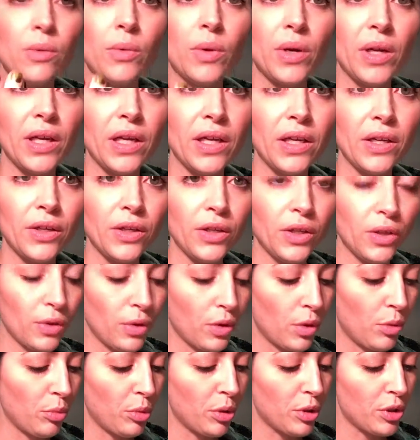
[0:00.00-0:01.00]
want to get your
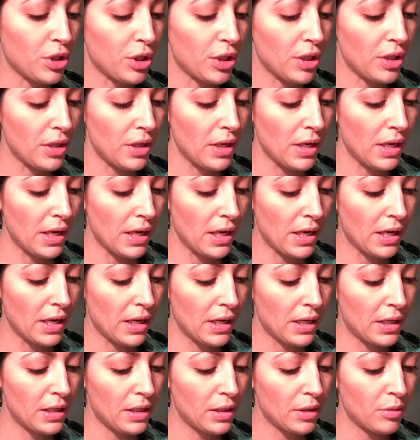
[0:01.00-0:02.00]
cuticle pusher
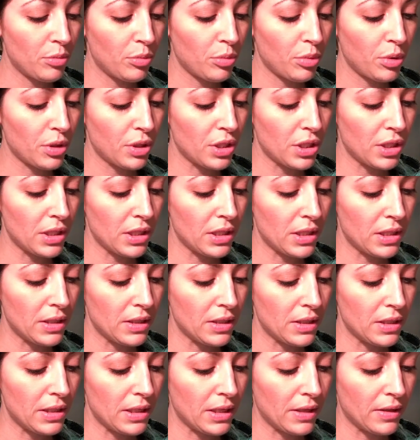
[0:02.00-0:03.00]
and push it
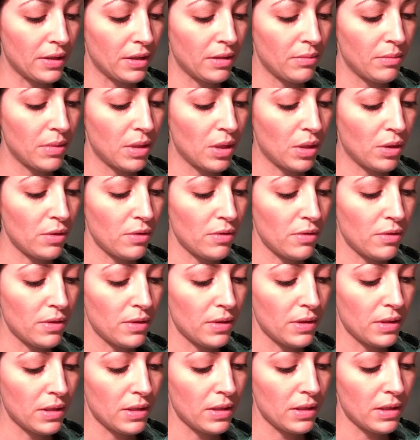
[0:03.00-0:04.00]
down the middle,
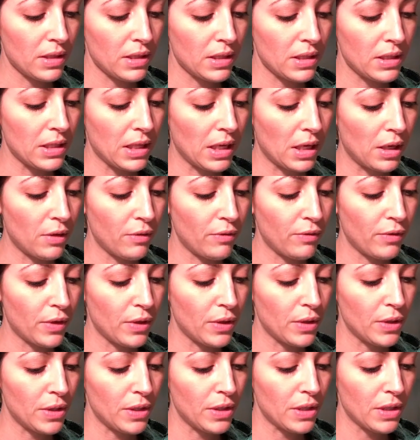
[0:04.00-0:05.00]
center
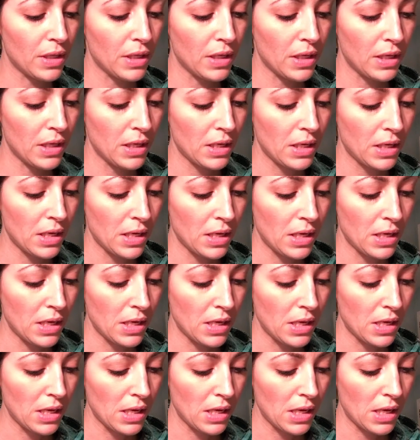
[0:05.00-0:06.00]
first.
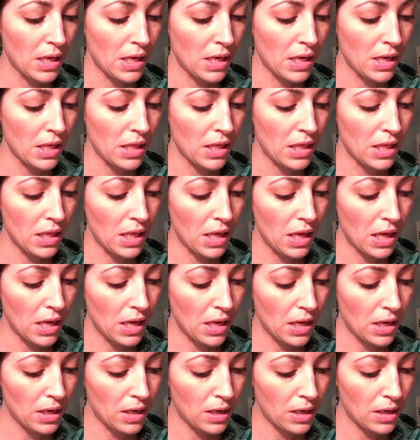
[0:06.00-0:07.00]
And
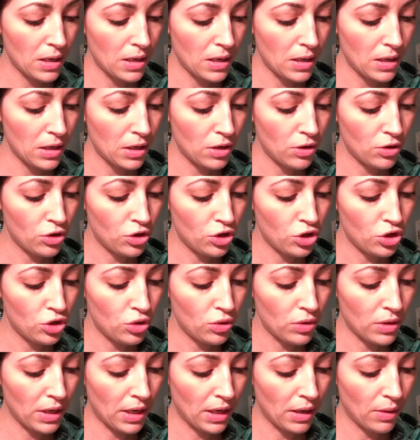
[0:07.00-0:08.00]
then you
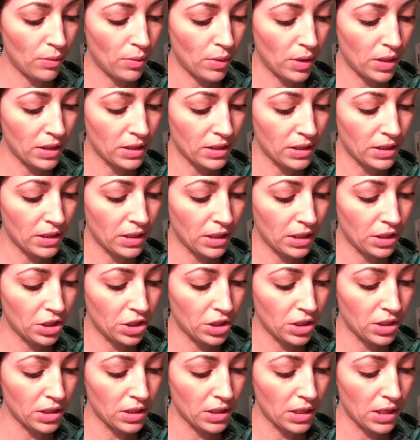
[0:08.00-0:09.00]
do not want it to
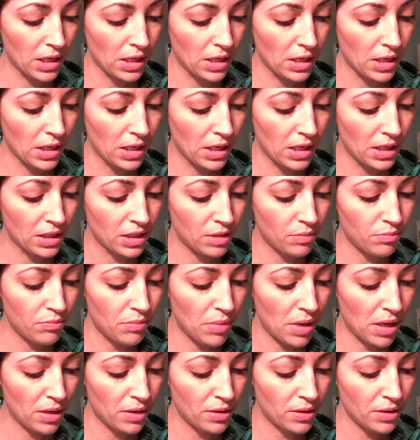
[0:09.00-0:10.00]
touch the skin, and it's
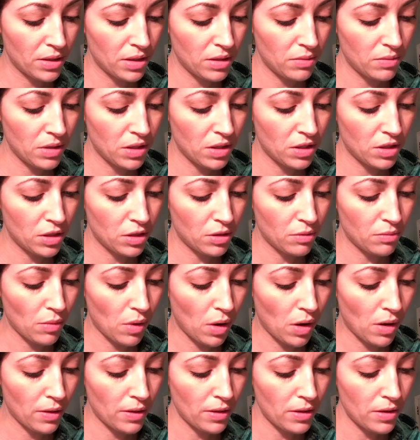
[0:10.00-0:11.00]
better to be
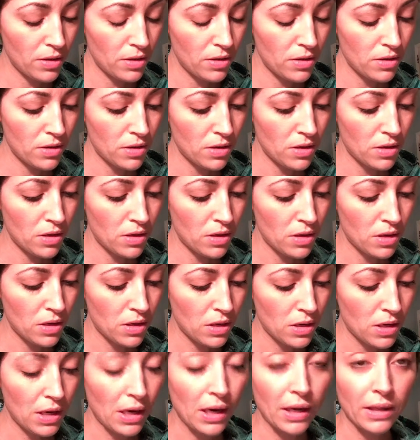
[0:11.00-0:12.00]
smaller,
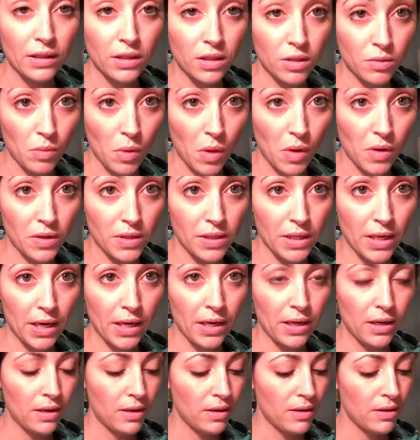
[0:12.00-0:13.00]
on the smaller side,